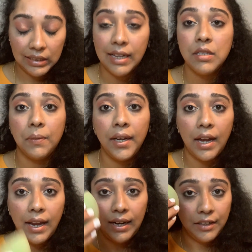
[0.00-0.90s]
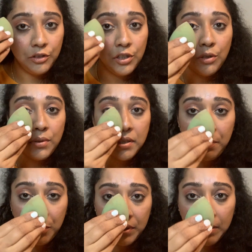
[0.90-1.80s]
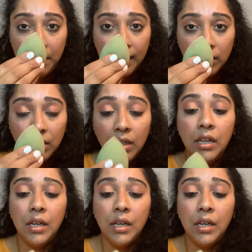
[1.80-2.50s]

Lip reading: That's why I like to use a beauty blender,